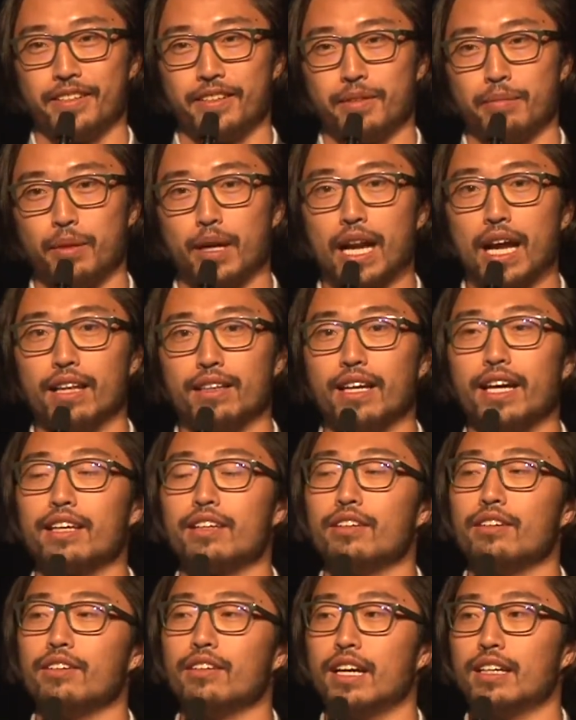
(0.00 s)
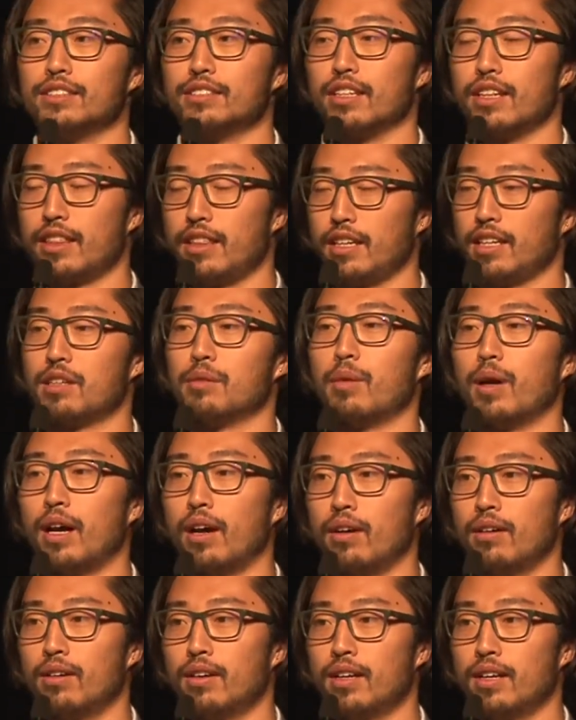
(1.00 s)
But I'd like you guys to think
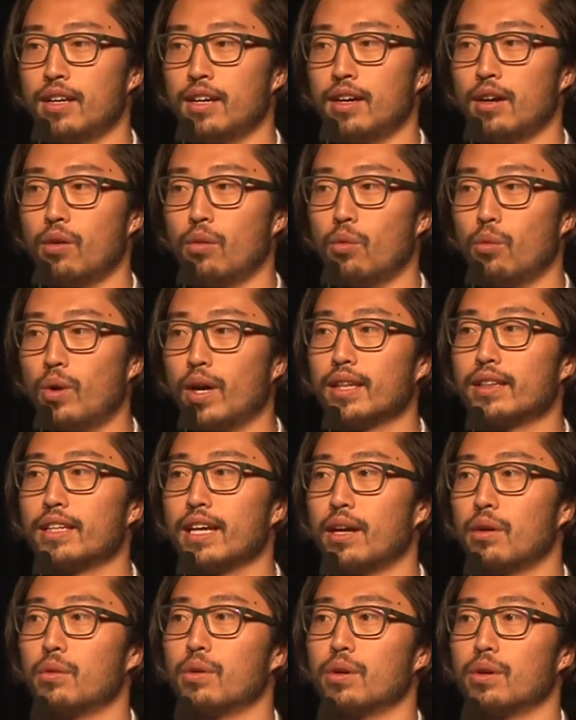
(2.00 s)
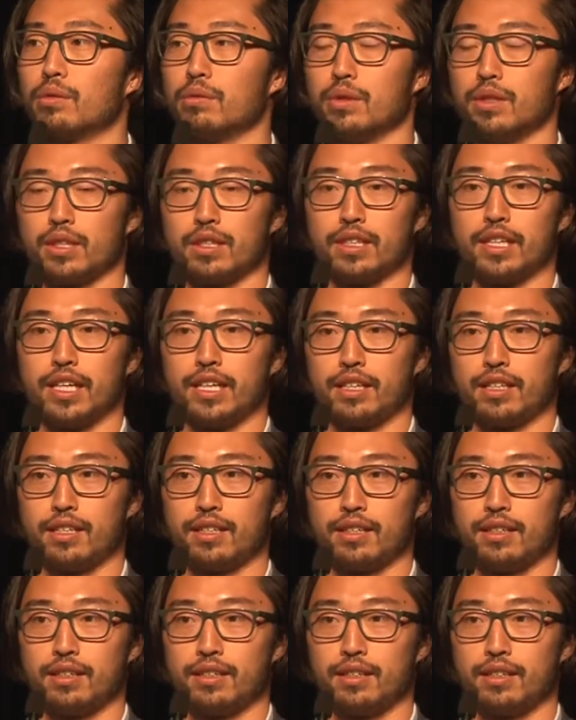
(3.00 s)
about what that world will look like.
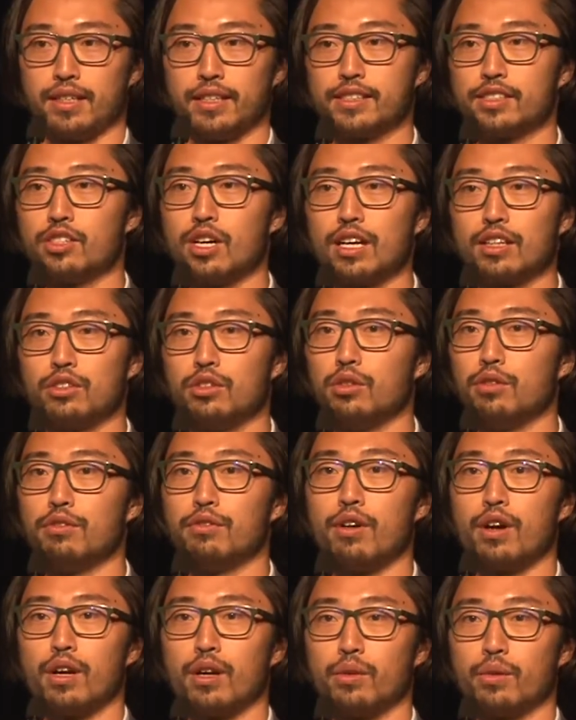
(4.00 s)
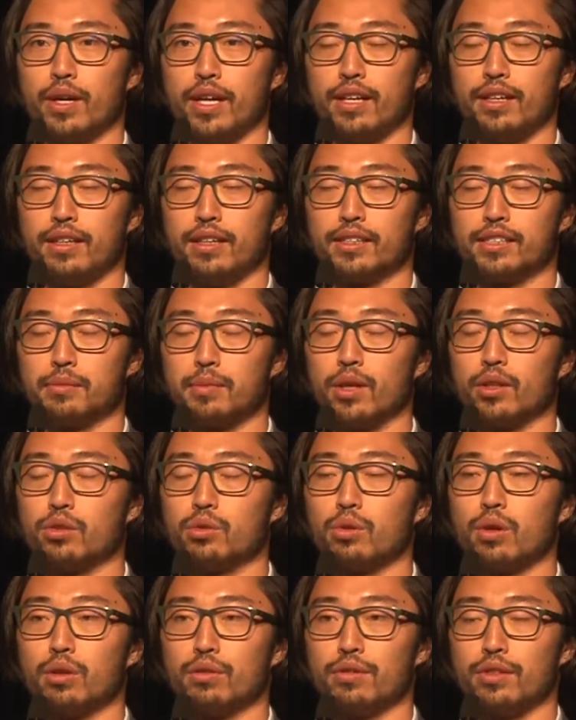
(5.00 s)
It's not too far away. It's about
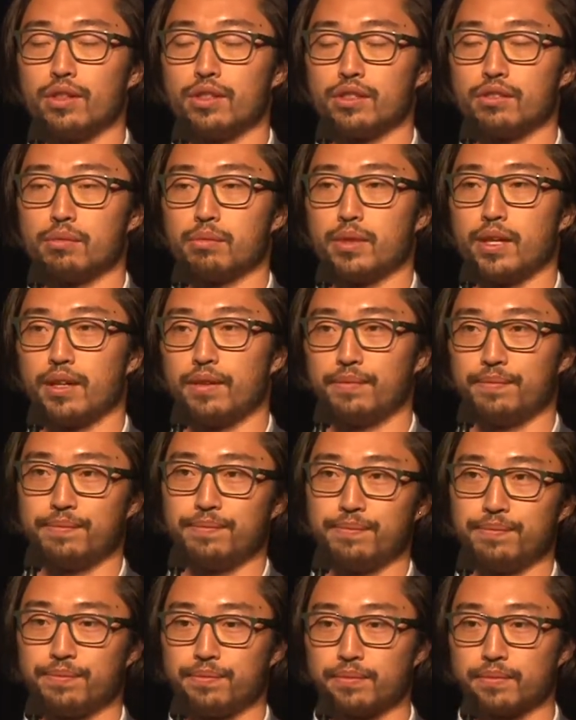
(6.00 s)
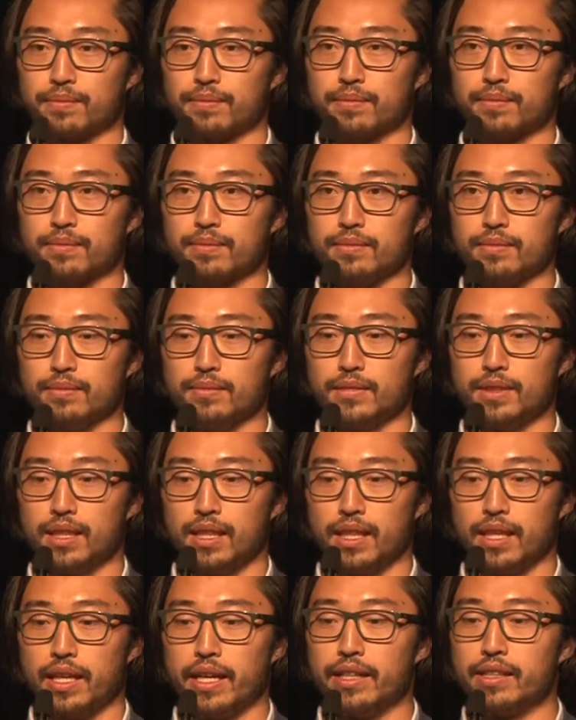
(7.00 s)
12 years from now.
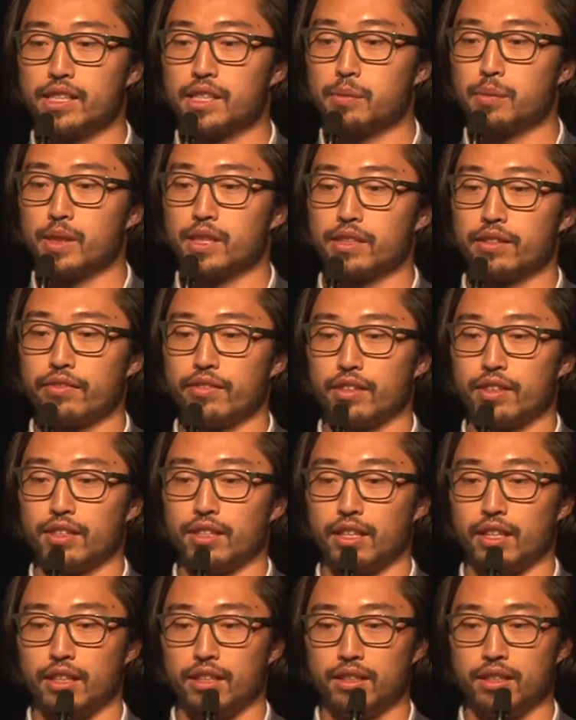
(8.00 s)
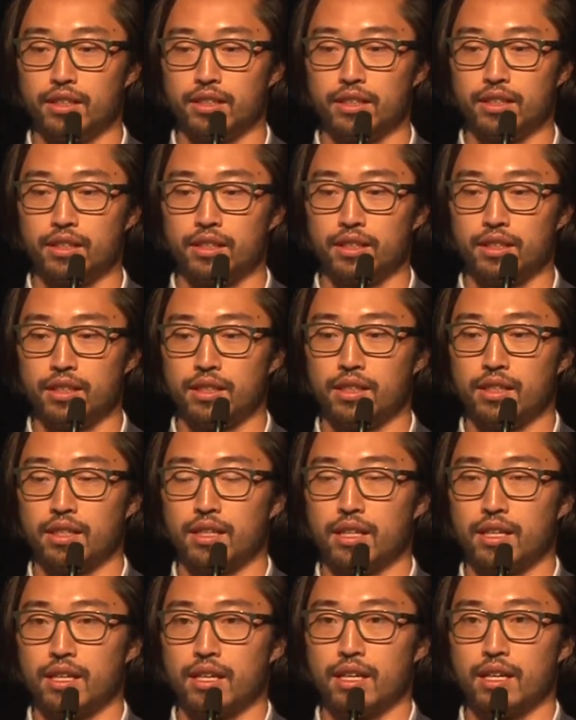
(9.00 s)
And specifically,
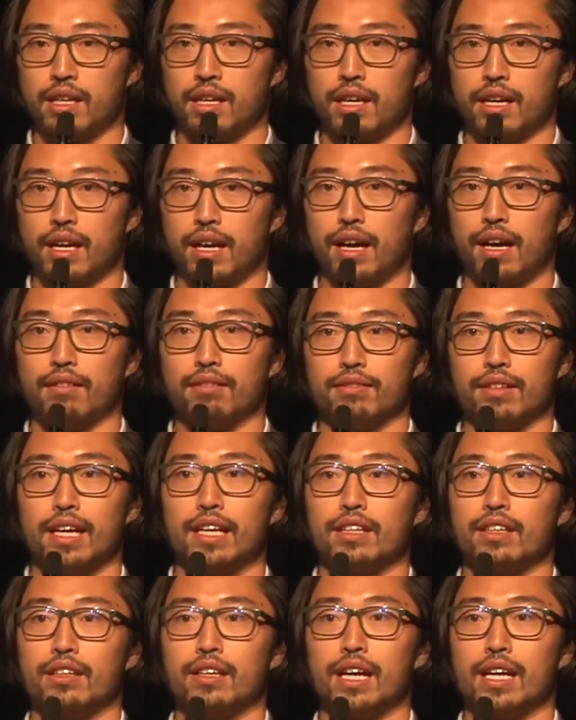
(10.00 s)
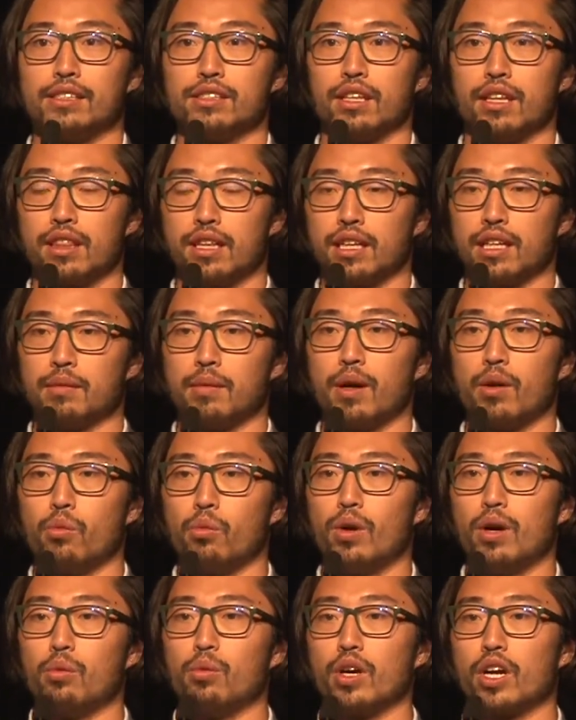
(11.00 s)
I'd like you guys to think about
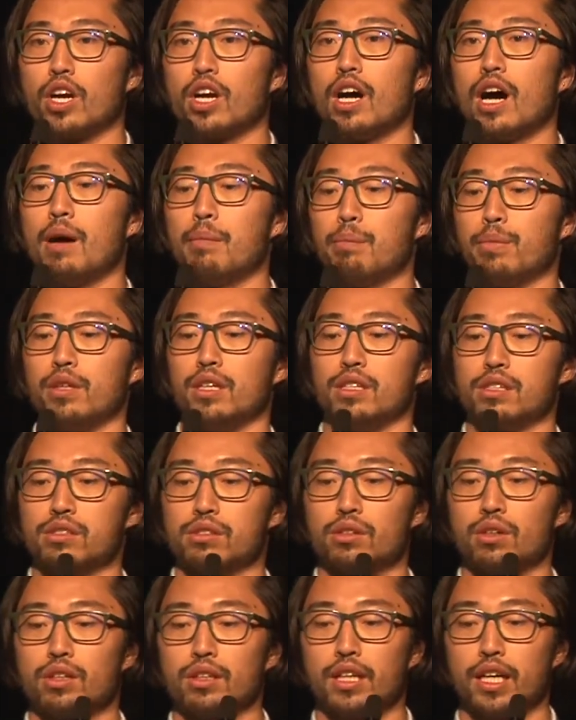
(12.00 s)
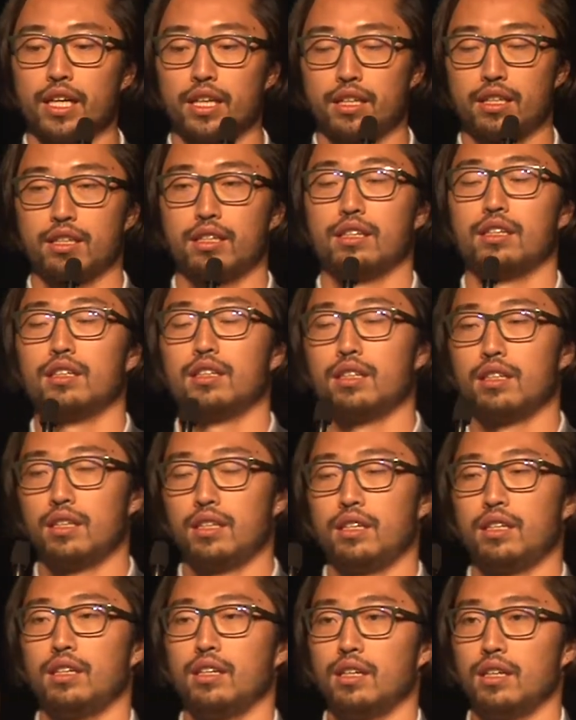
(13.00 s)
what would companies look like,
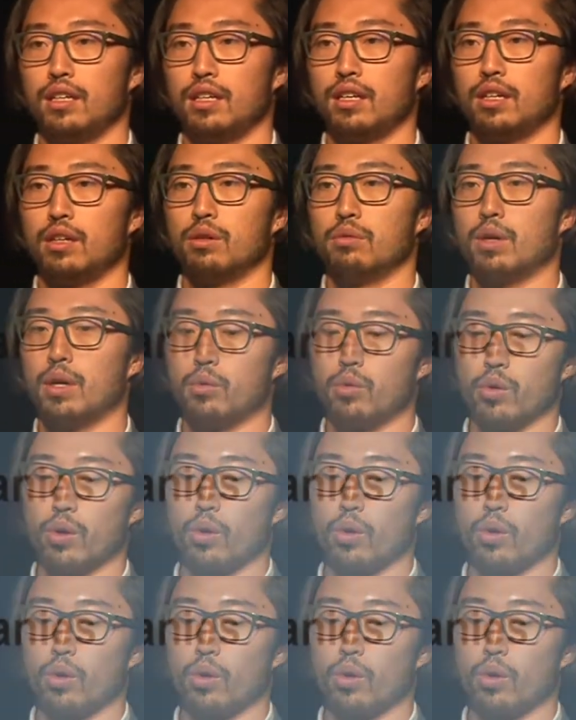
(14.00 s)
what will